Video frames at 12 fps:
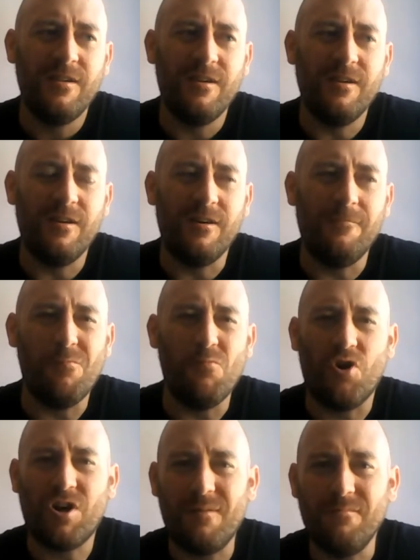A bit
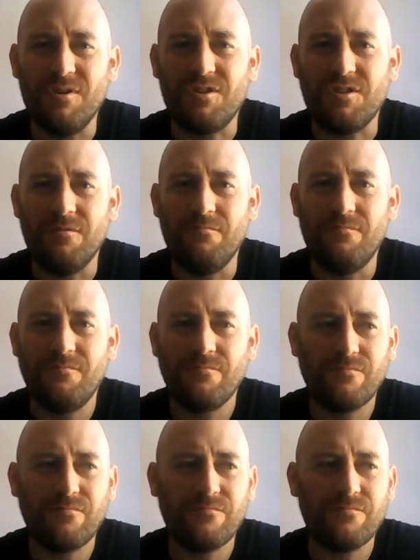more cumbersome.
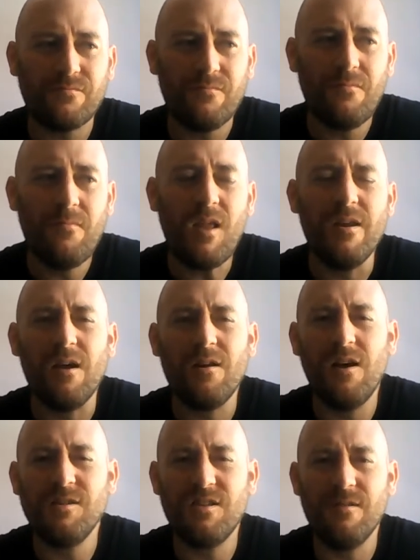Now I'd
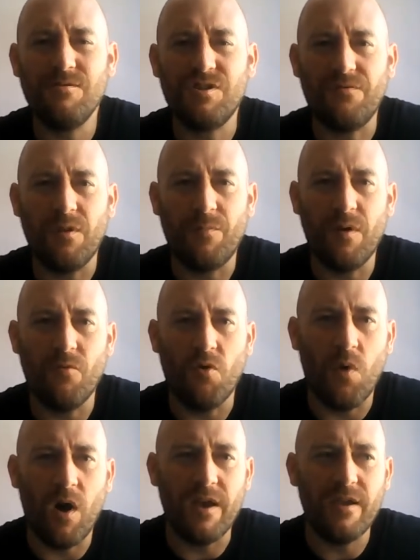like to see him shift a bit more
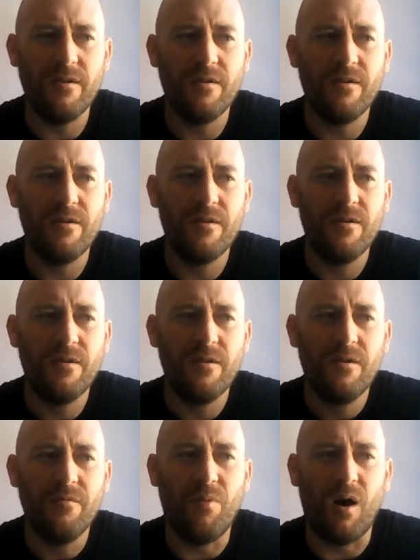weight,
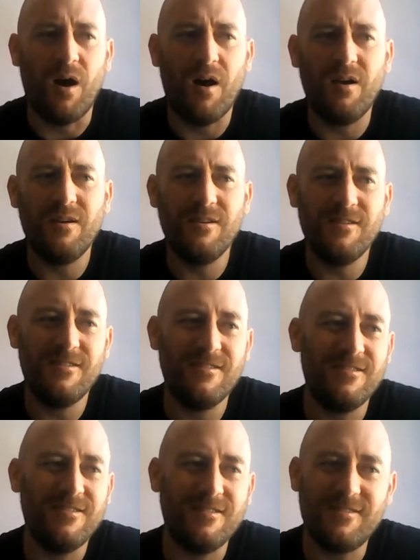but
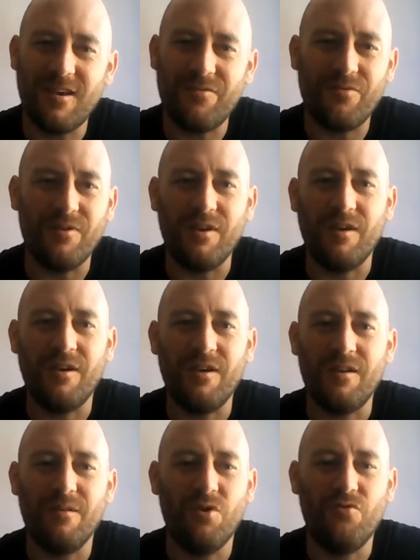definitely
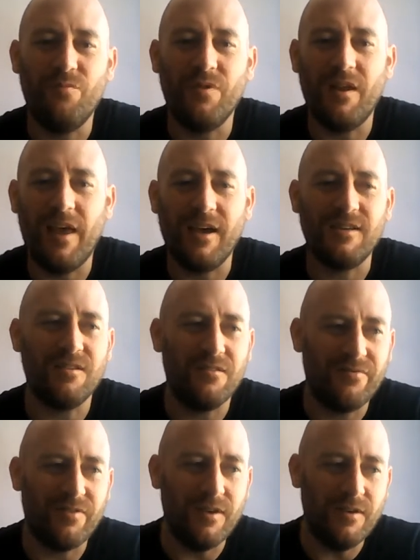the movement, the legs and
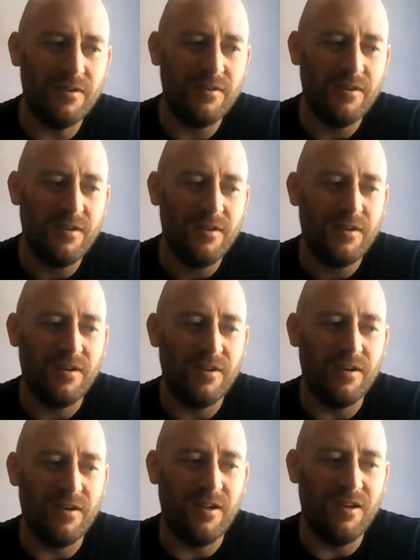the feet
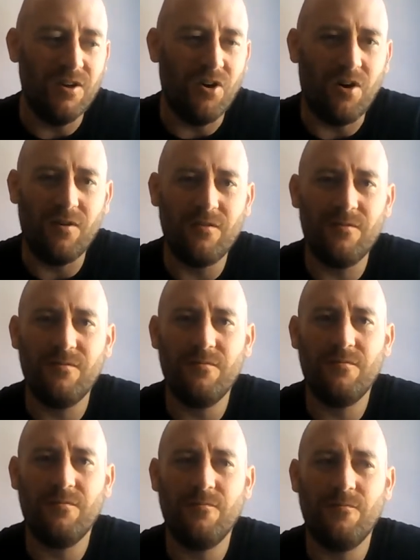are not
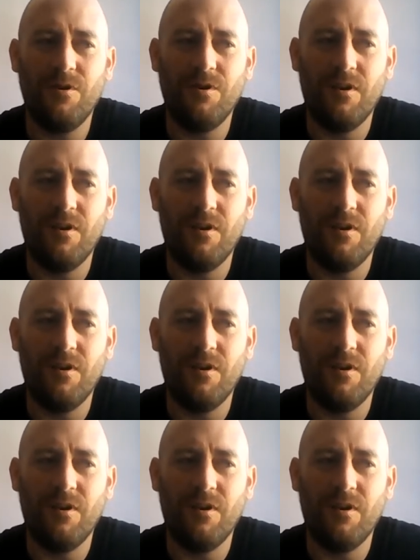at the